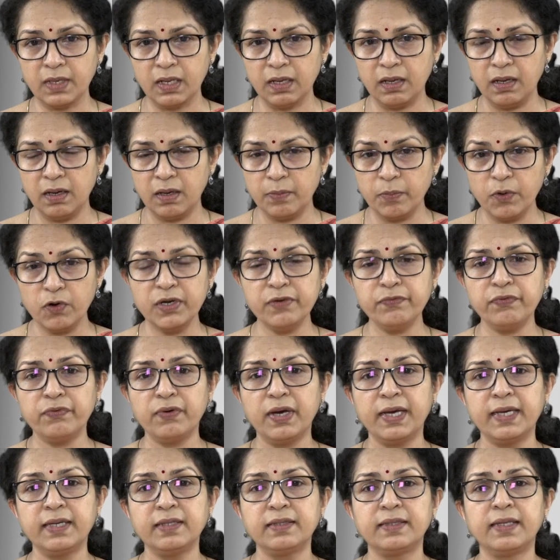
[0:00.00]

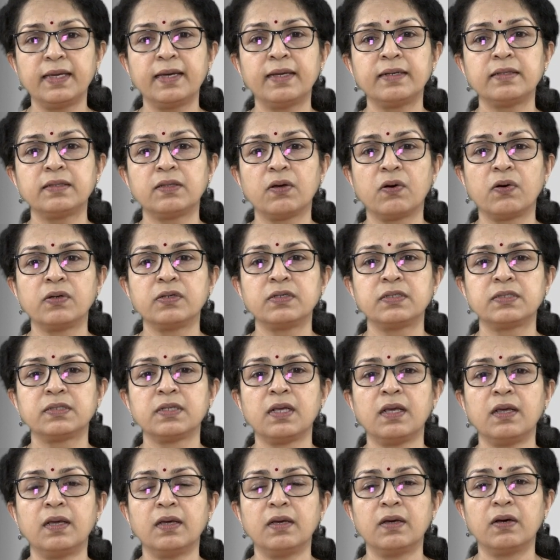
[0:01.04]
modify their thoughts
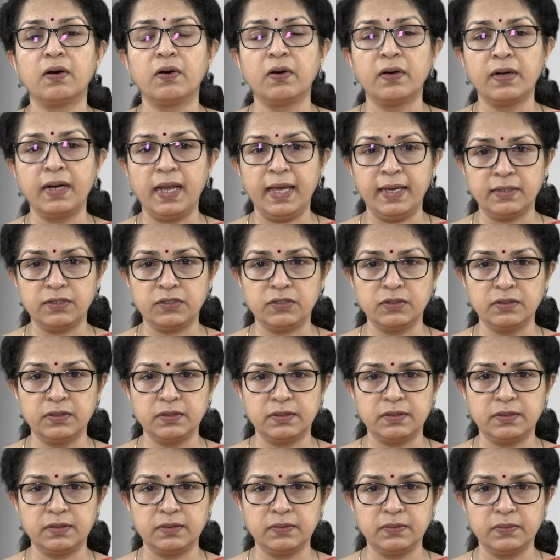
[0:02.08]
or
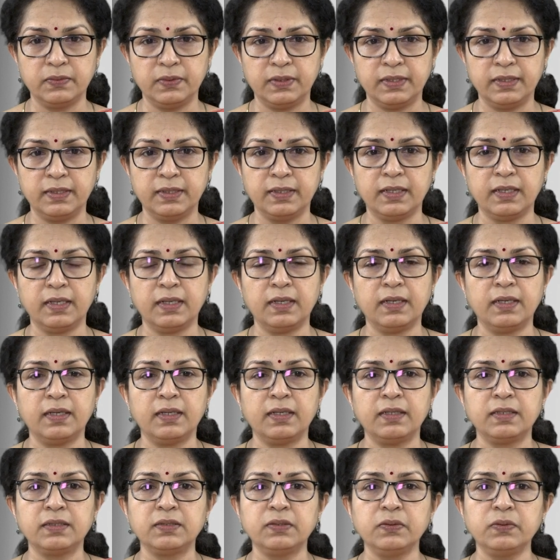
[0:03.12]
actions. Okay.
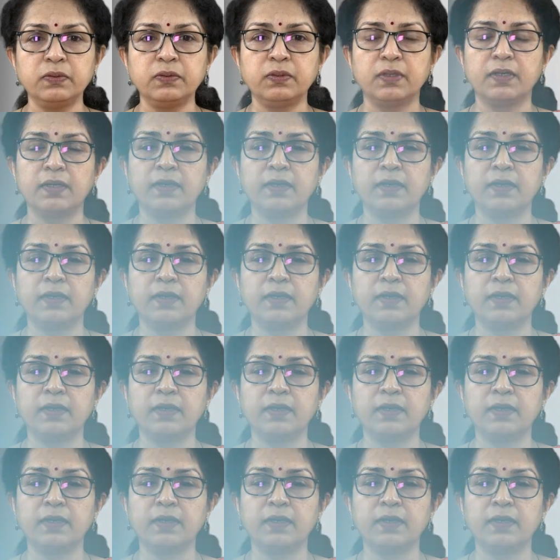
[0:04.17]
So,